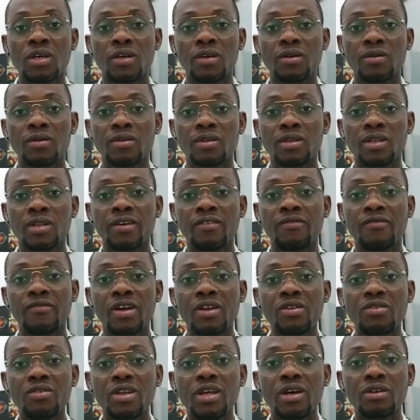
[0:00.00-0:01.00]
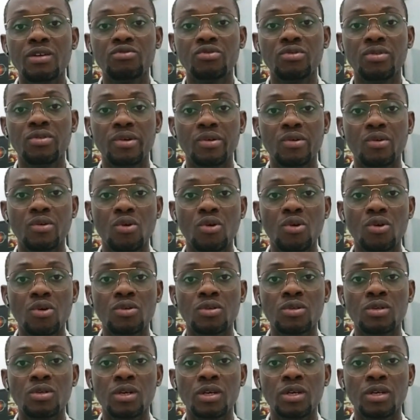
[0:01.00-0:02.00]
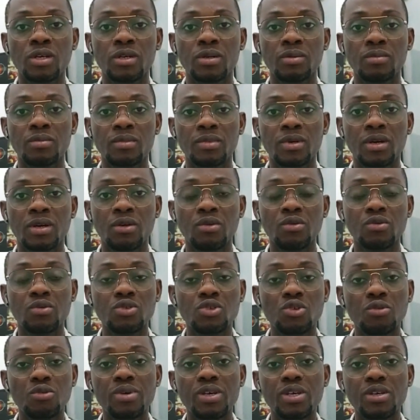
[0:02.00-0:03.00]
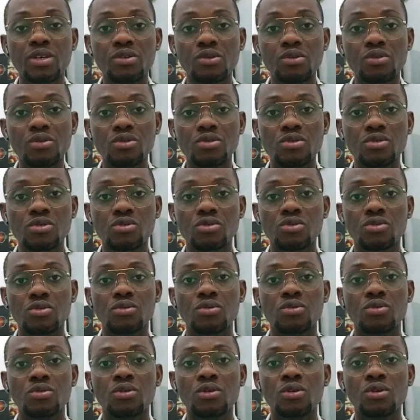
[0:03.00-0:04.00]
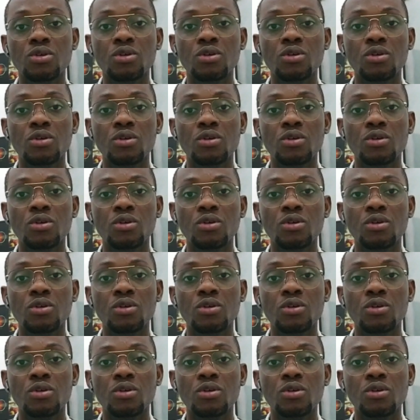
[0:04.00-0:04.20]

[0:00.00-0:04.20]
and the value that you record can also be used to,